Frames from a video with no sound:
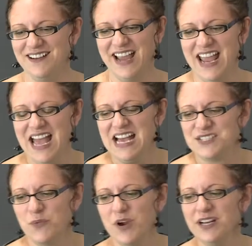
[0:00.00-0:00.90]

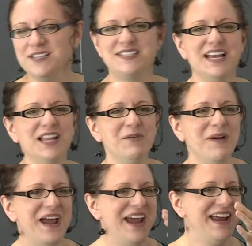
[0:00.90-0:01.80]
Okay, so we're gonna
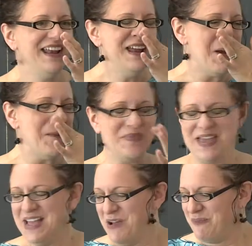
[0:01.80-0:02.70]
celebrate
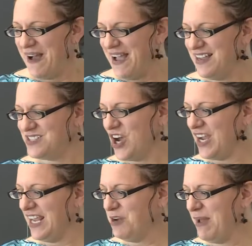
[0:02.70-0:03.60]
by
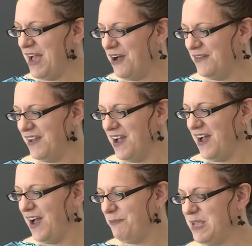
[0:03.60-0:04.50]
talking about
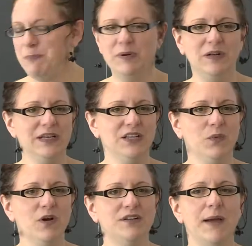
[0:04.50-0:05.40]
uh, people
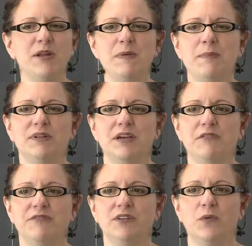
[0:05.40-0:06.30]
in the world. How many people
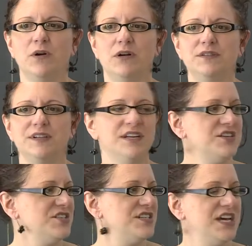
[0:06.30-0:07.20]
live in the world in
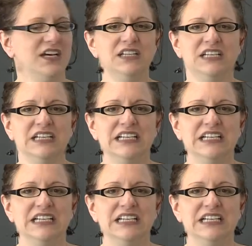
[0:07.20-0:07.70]
addition to Dale?